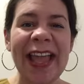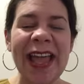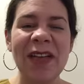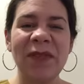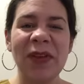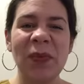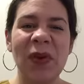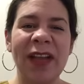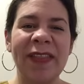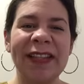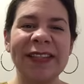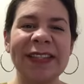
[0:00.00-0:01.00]
Hi
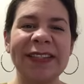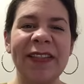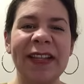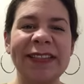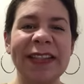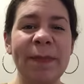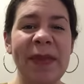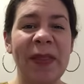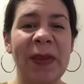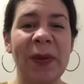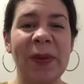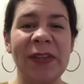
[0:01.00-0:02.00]
everyone, this is Alyssa
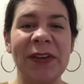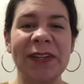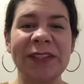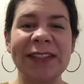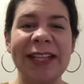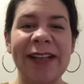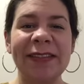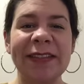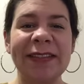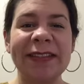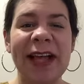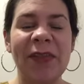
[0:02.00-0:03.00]
Miller with Girl Scouts
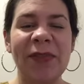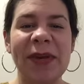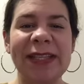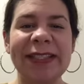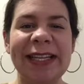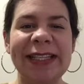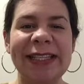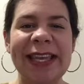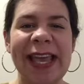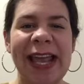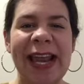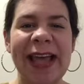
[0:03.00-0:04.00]
of Southwest
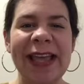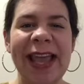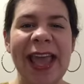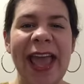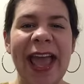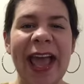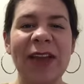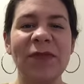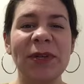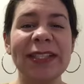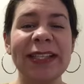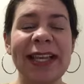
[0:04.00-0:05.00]
Indiana. And
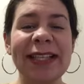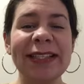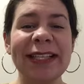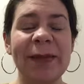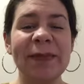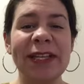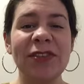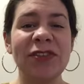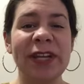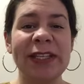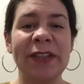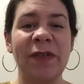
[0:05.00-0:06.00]
for today's tips and
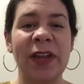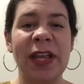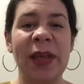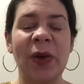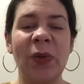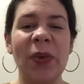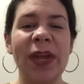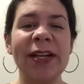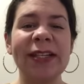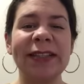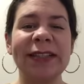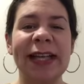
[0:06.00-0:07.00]
tricks video, we
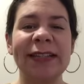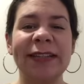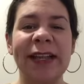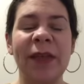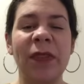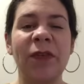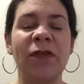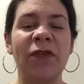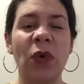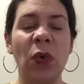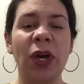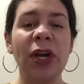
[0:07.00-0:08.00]
are discussing the
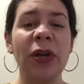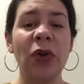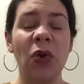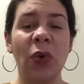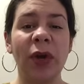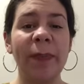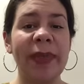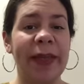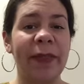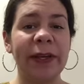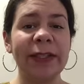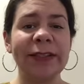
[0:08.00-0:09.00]
four core
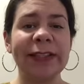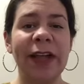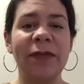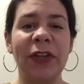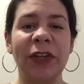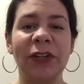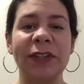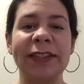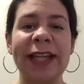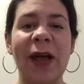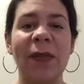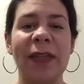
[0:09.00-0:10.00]
pillars of the Girl
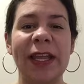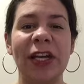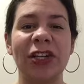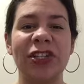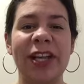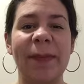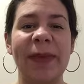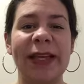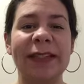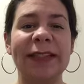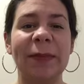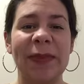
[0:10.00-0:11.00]
Scout leadership
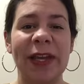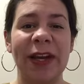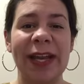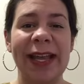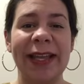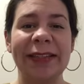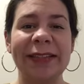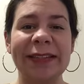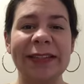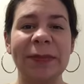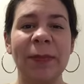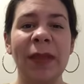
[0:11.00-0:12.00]

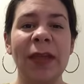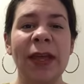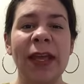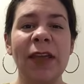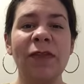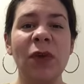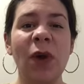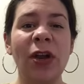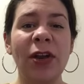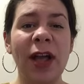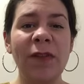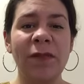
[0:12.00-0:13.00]
experience. If you are
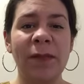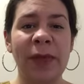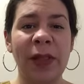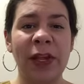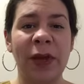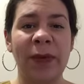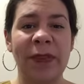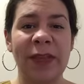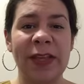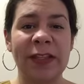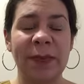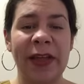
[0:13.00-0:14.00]
not familiar with
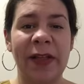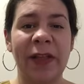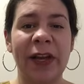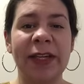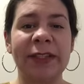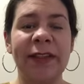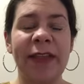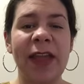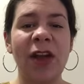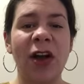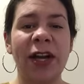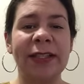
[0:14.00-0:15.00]
these pillars,
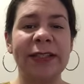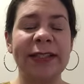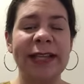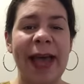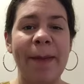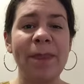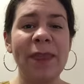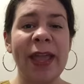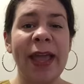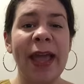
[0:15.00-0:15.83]
they are STEM,